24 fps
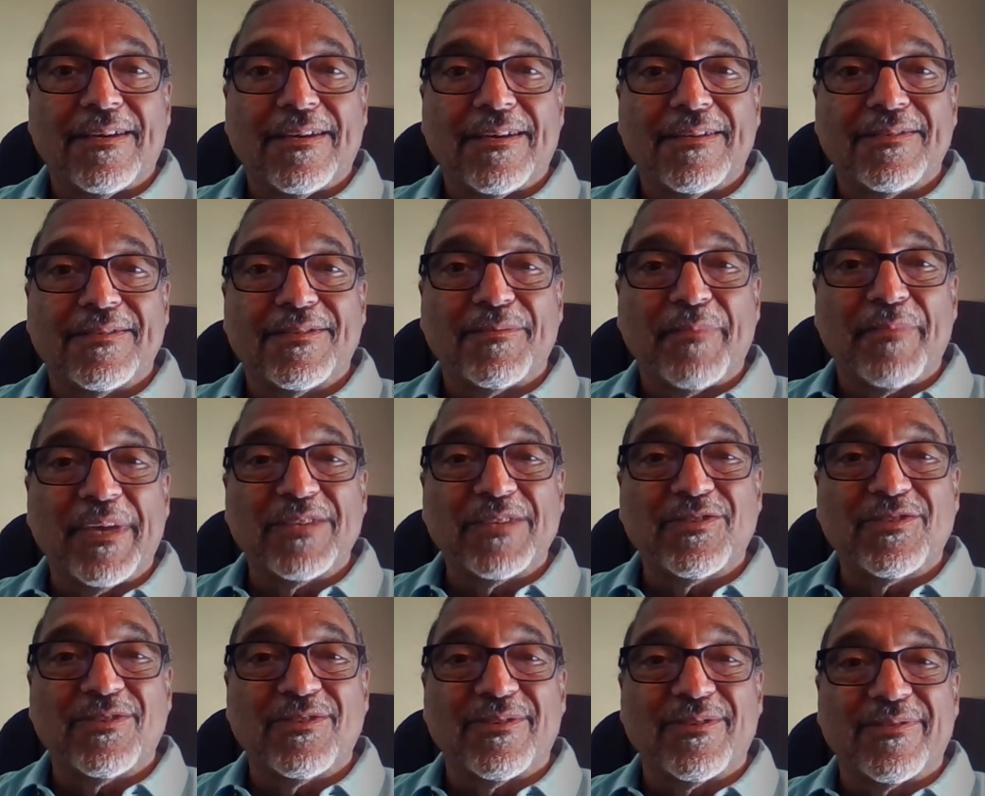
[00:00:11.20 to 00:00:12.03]

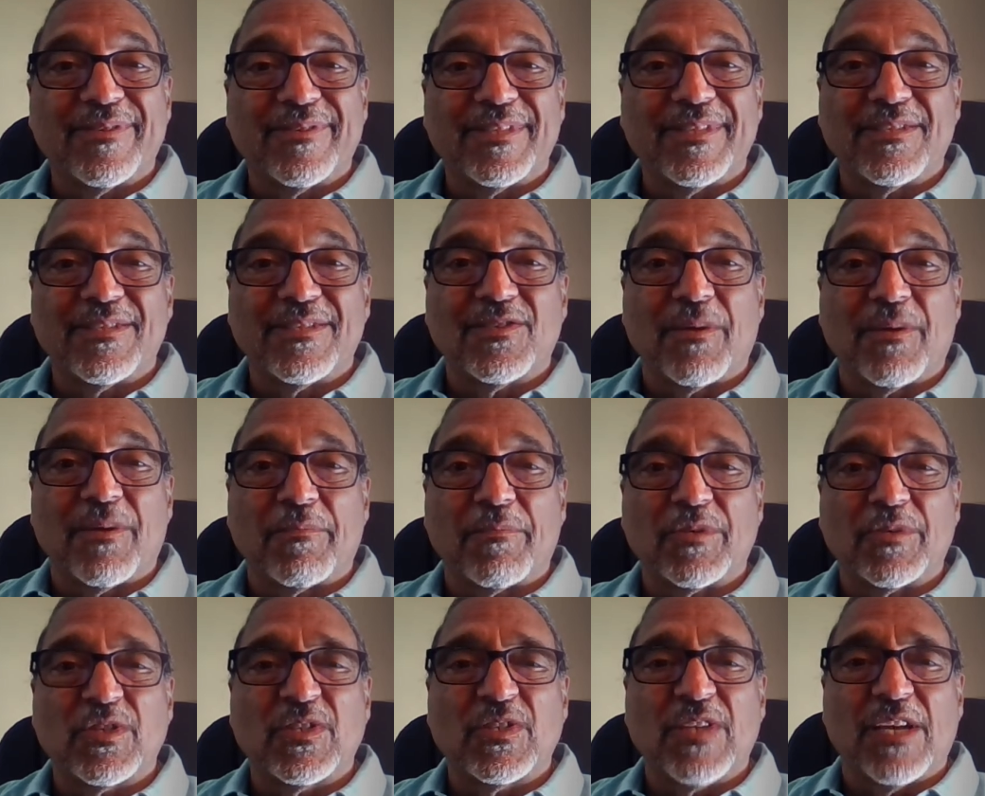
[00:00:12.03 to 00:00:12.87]
semester and this
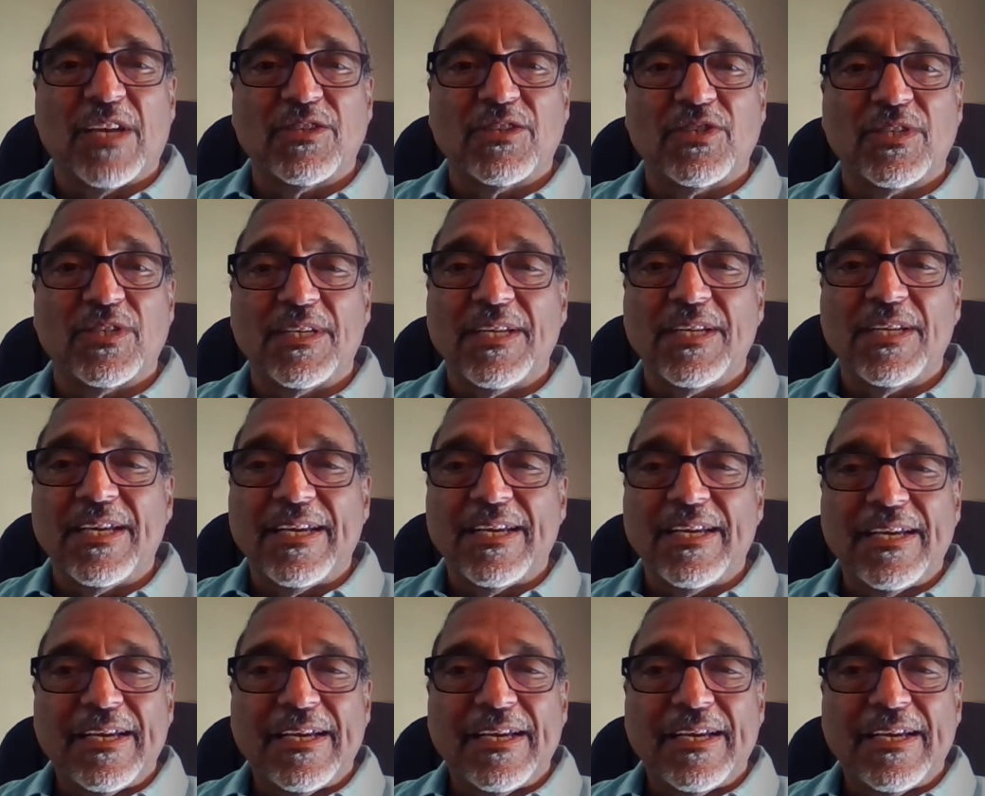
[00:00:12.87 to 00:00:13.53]
summer session.